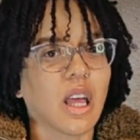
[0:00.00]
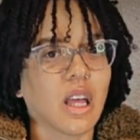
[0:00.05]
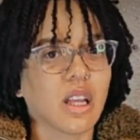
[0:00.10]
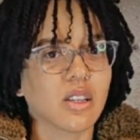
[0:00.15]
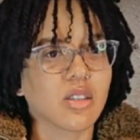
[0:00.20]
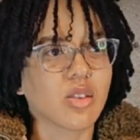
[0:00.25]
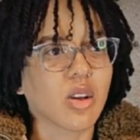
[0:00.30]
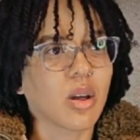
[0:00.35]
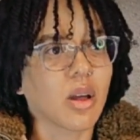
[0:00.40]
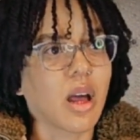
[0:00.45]

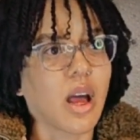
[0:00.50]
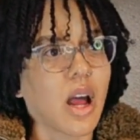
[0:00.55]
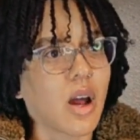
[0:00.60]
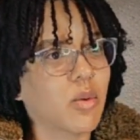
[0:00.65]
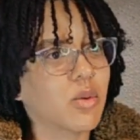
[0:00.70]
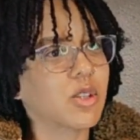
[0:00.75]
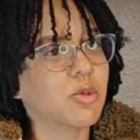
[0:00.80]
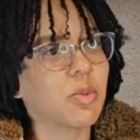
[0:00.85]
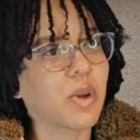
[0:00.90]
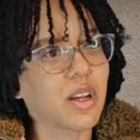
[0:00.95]
And so I
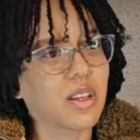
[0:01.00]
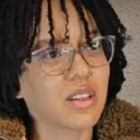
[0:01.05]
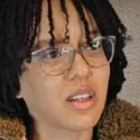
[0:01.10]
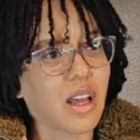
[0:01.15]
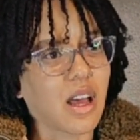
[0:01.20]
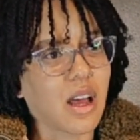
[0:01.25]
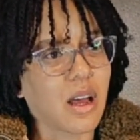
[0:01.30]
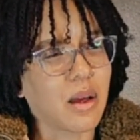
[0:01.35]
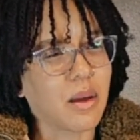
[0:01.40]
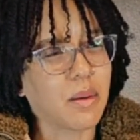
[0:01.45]
respect
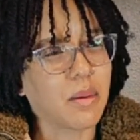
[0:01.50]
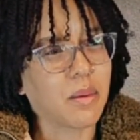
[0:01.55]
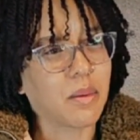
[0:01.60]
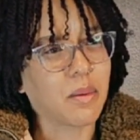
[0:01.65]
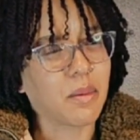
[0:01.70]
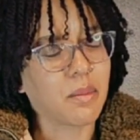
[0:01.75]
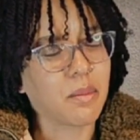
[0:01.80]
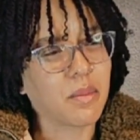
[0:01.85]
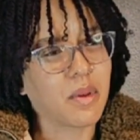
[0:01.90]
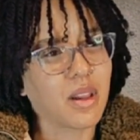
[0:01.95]
that.
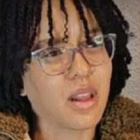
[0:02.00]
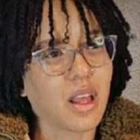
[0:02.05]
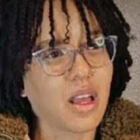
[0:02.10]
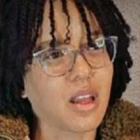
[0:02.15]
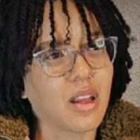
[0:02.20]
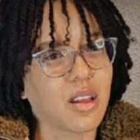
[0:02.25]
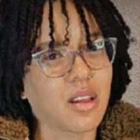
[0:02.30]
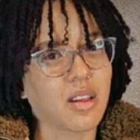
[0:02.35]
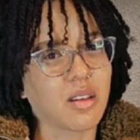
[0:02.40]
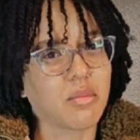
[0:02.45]
But,
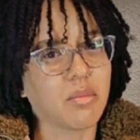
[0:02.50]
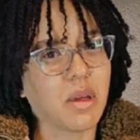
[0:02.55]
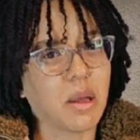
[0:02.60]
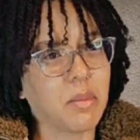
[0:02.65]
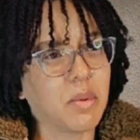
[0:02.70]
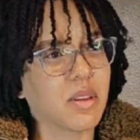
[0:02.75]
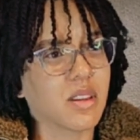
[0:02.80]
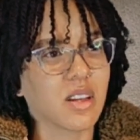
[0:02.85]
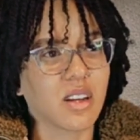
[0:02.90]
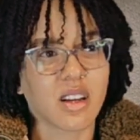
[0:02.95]
like,
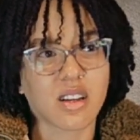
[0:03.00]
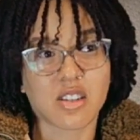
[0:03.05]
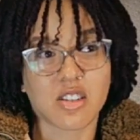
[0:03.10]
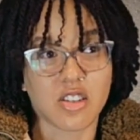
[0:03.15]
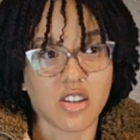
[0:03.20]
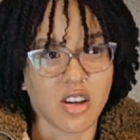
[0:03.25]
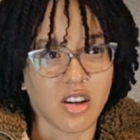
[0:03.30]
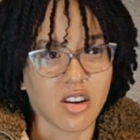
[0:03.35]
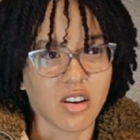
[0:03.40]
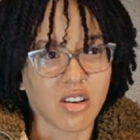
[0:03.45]
maybe in the
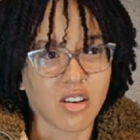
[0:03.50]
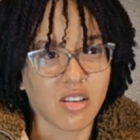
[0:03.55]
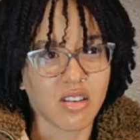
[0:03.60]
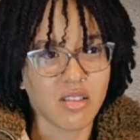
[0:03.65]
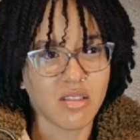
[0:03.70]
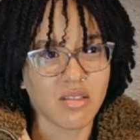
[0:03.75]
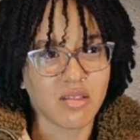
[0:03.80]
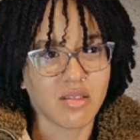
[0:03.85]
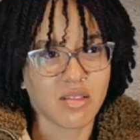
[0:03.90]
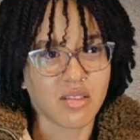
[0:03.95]
next year.